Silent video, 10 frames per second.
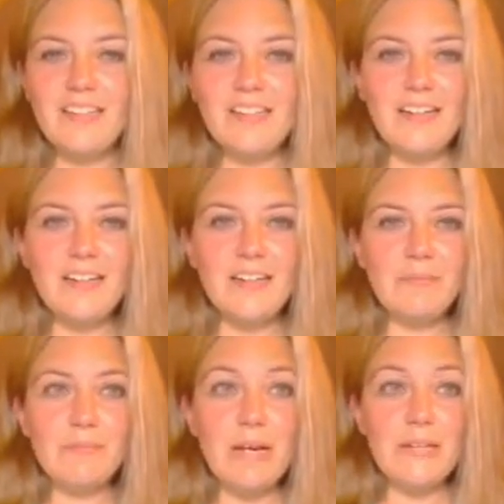
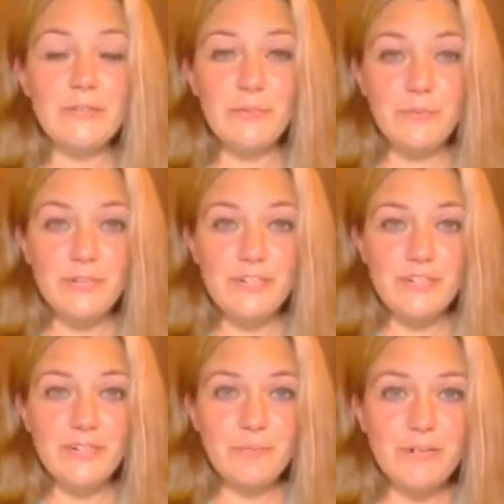I do
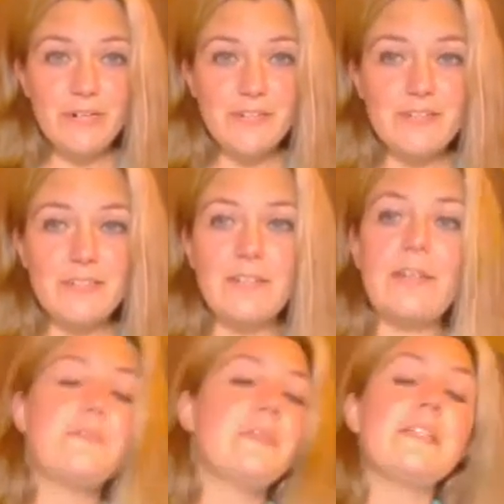appreciate your prayers, and
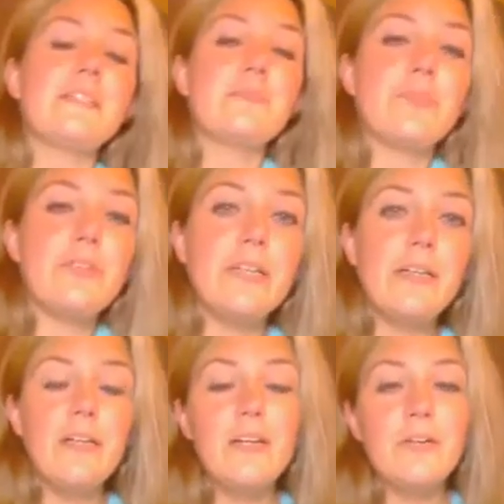I've been getting some really,
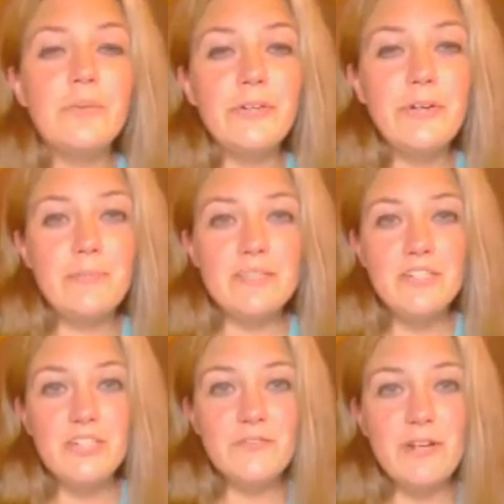really great
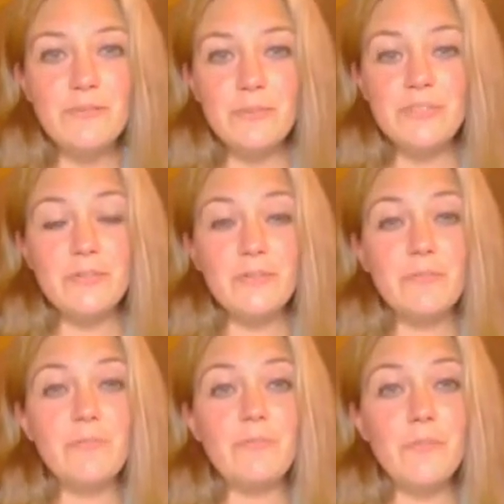messages from everyone.
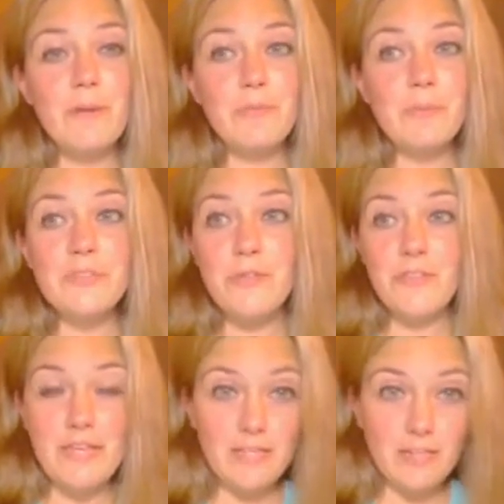So
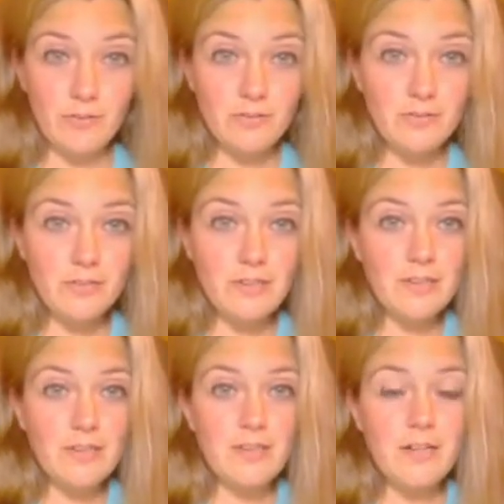thank you.
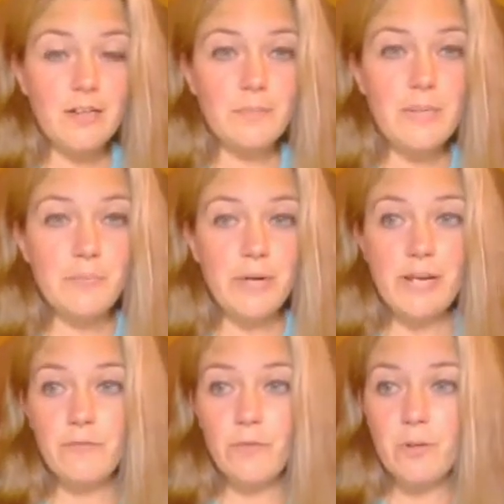Keep
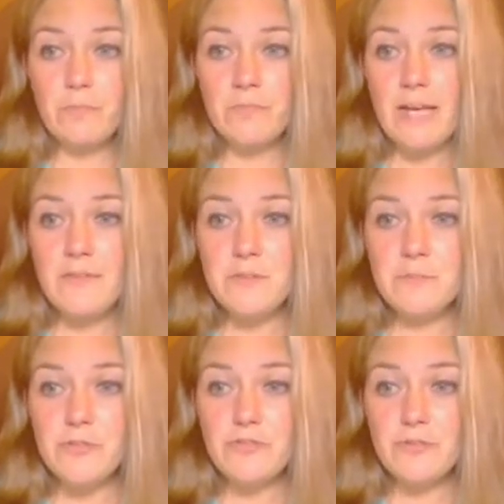praying for him to have
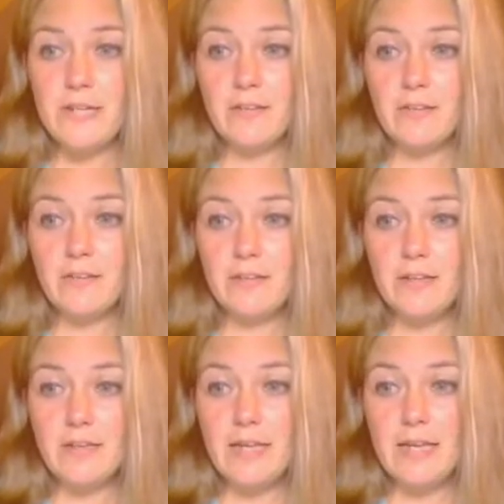some strength,
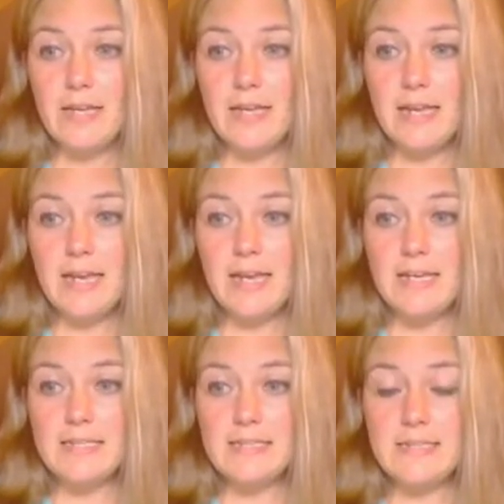
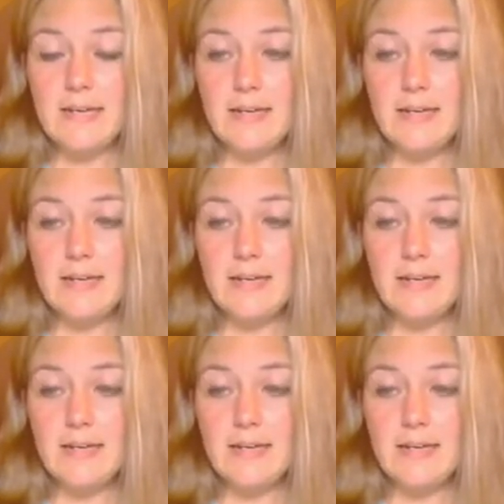and